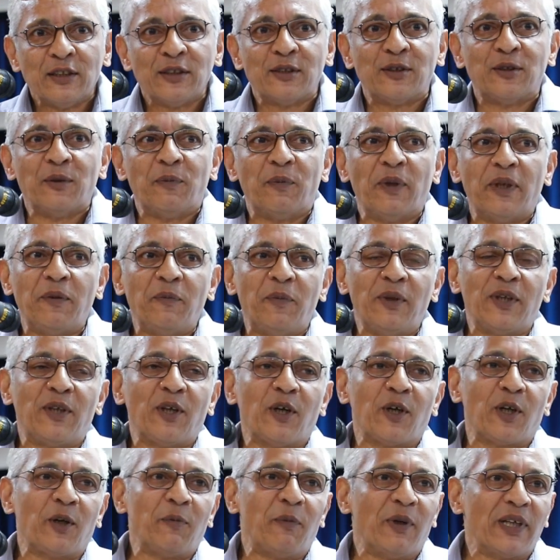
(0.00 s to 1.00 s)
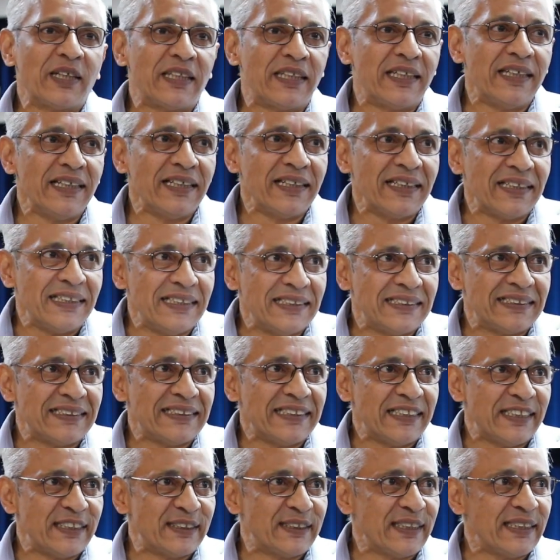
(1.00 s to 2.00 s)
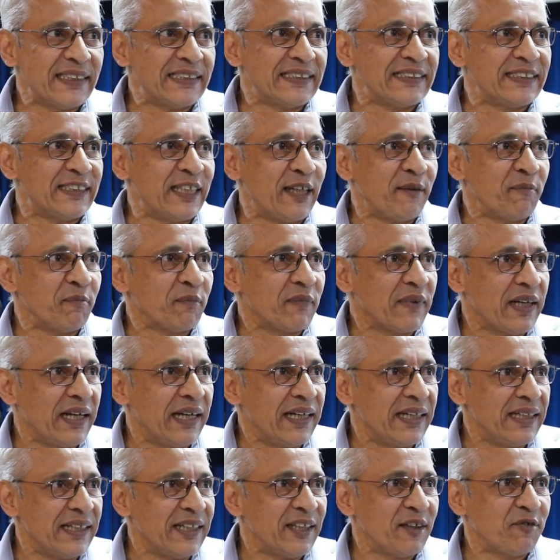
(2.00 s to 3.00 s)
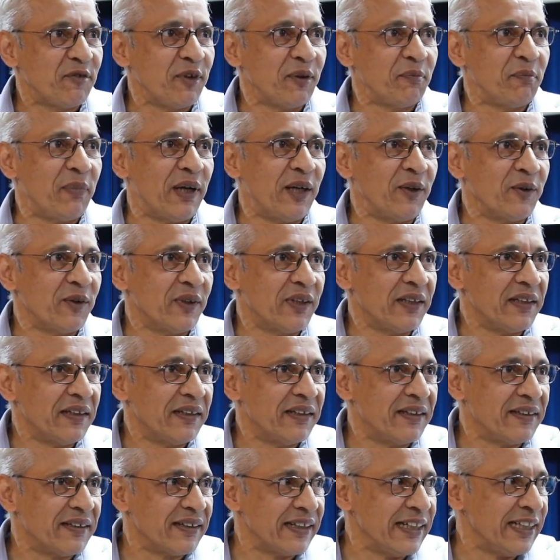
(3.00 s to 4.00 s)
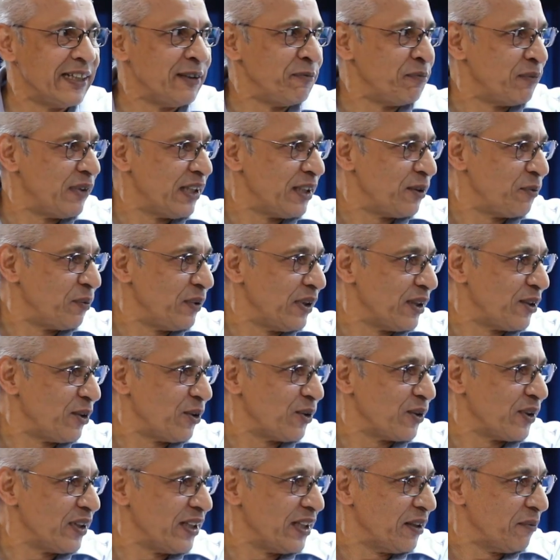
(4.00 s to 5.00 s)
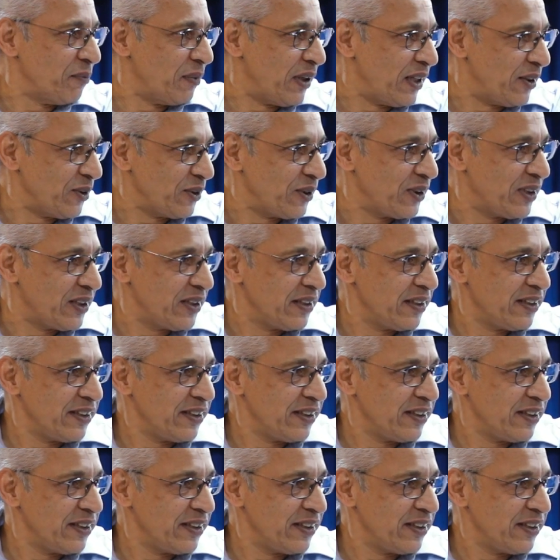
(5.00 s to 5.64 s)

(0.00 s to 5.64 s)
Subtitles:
So when we talk about theories, is it some kind of a bounded realm that we are talking about?